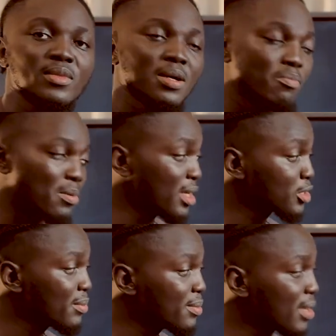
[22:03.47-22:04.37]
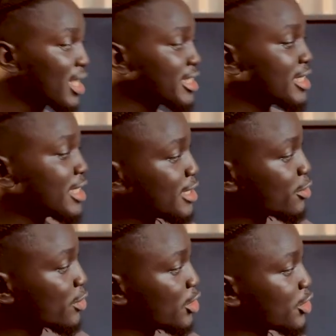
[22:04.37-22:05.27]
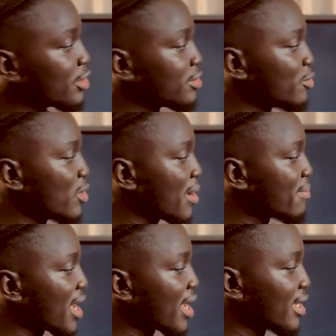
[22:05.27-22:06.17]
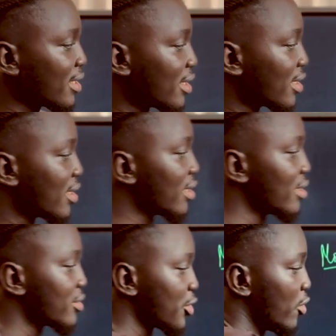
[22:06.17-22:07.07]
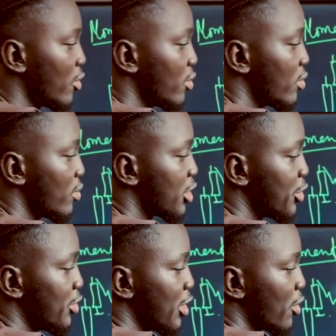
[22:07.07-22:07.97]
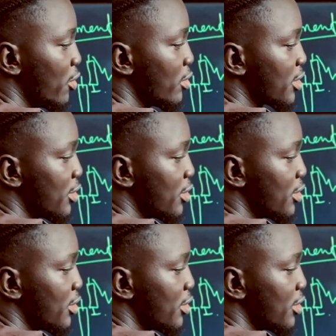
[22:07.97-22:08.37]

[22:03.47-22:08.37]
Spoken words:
Momentum imbalance is a situation whereby, so till the close,